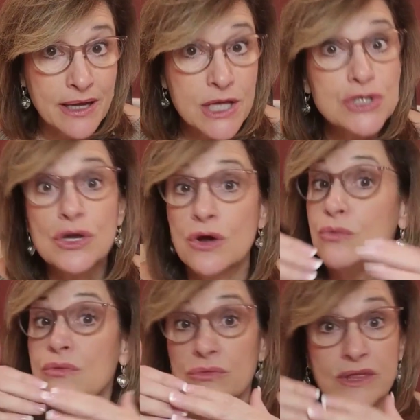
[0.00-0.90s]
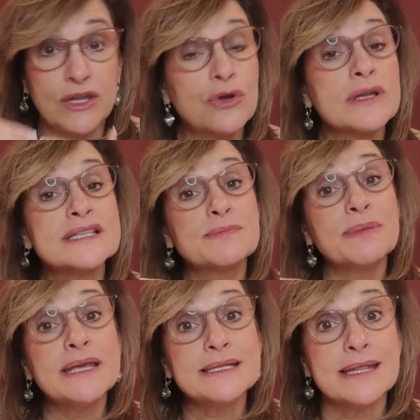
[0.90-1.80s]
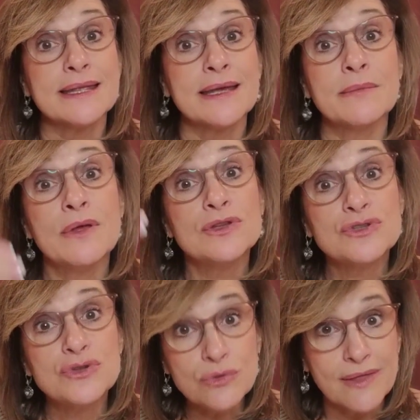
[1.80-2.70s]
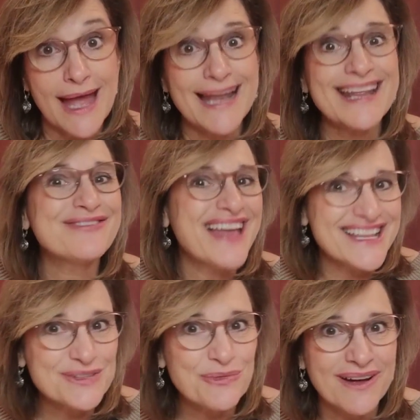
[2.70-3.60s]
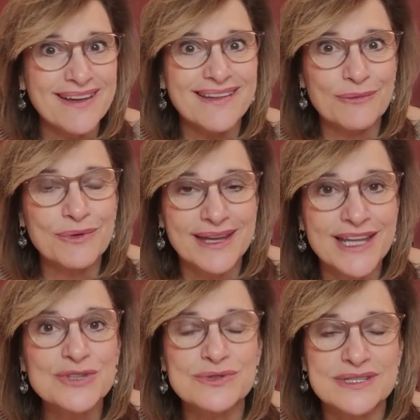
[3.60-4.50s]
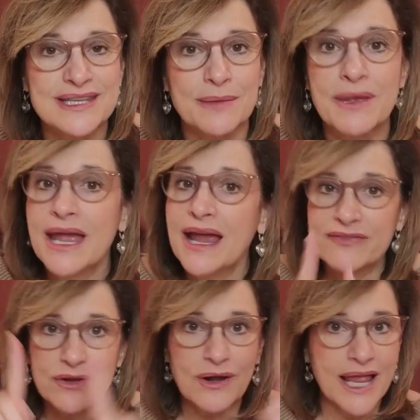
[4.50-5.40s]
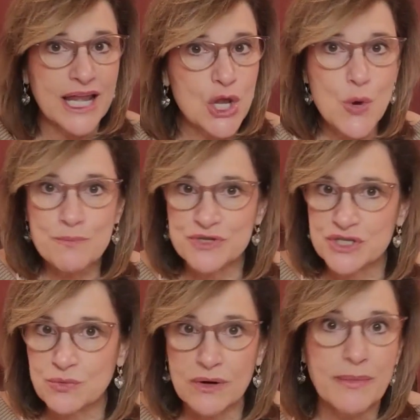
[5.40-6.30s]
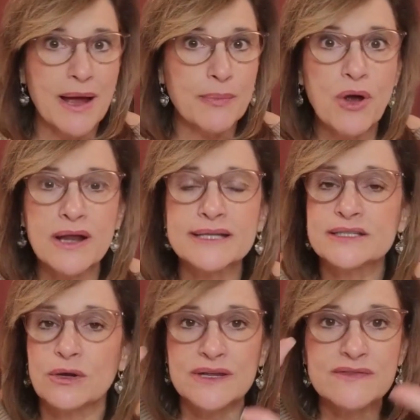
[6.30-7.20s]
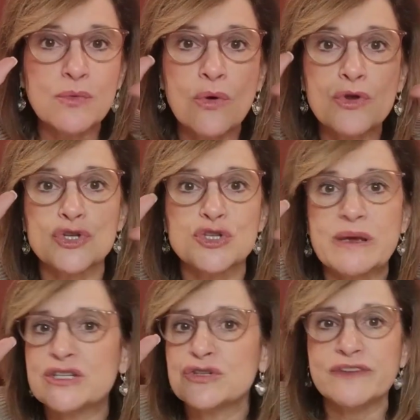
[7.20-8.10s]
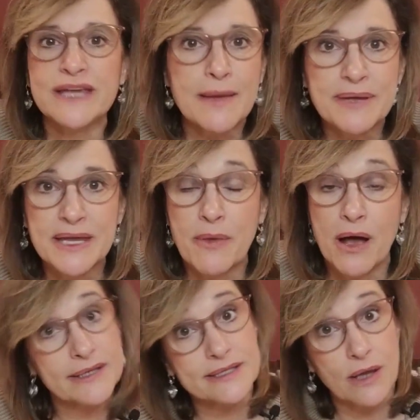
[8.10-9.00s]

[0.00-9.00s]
So then you're going to speak to them to that if that's what would interest them. If they're like, nope, just want to buy a product, don't even want your special VIP box.